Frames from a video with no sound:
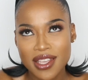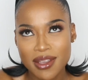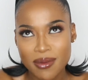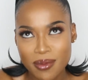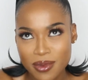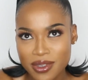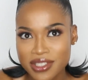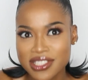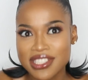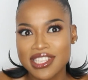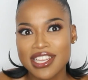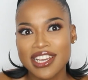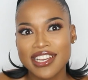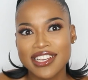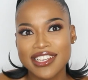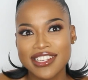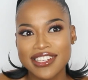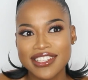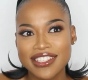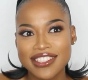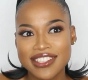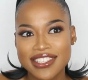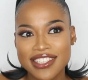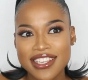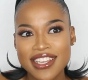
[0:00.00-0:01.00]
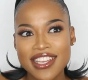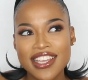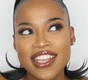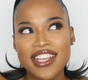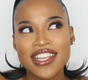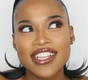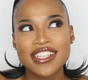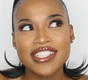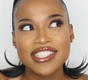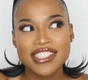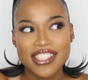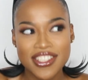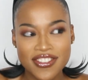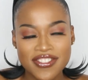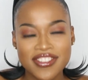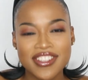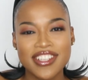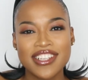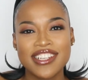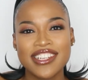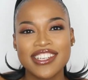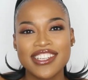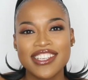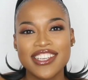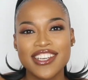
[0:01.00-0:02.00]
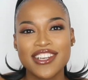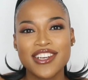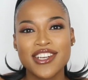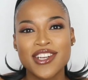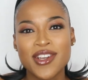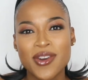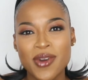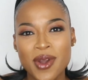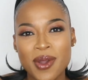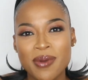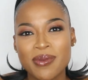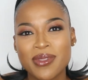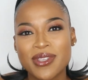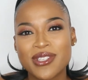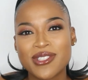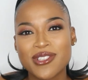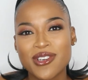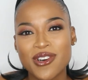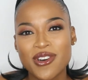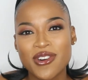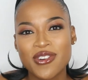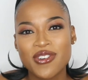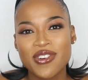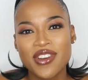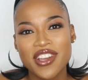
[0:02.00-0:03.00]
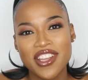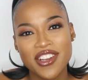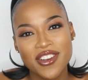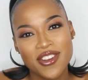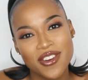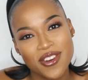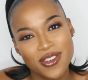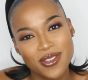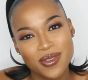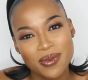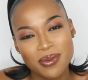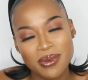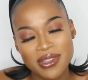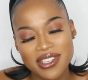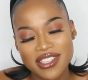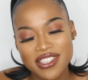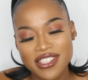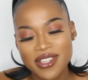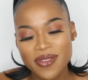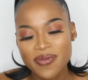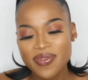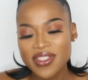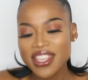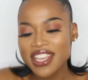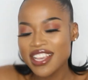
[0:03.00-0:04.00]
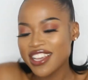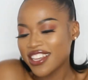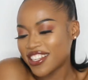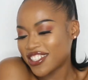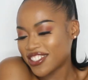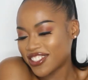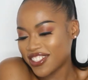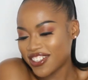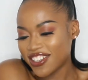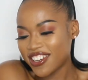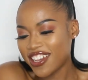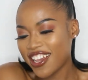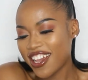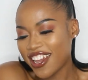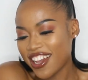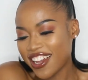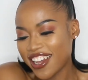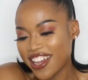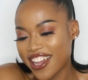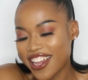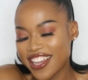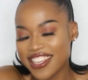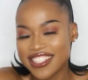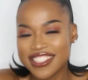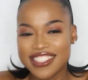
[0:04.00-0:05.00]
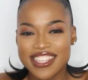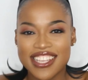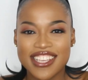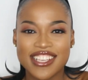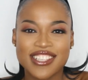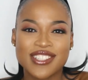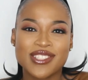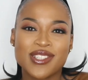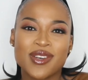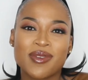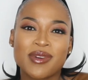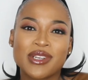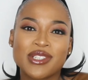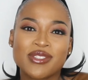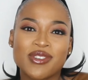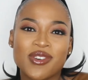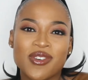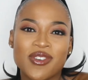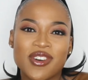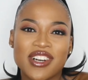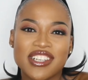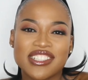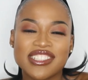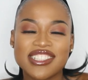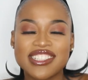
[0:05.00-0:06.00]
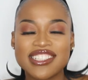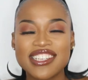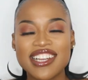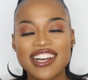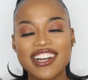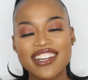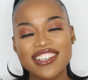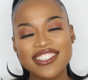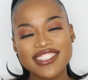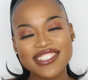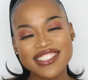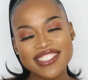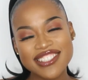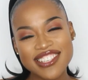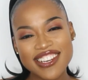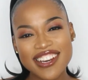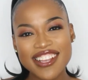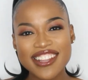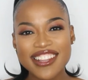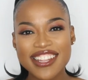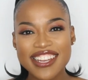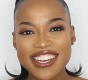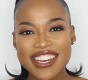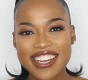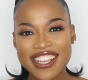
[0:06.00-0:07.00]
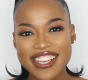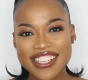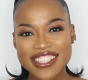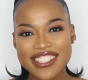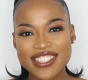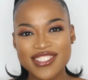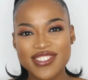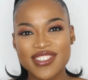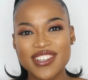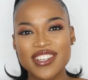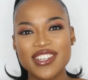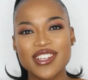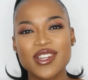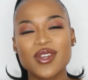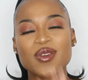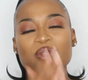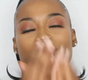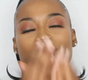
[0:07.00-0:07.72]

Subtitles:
most likely, definitely gonna wipe this off and go to bed. So yeah guys, thank you so much for watching. I'll see you on the next one.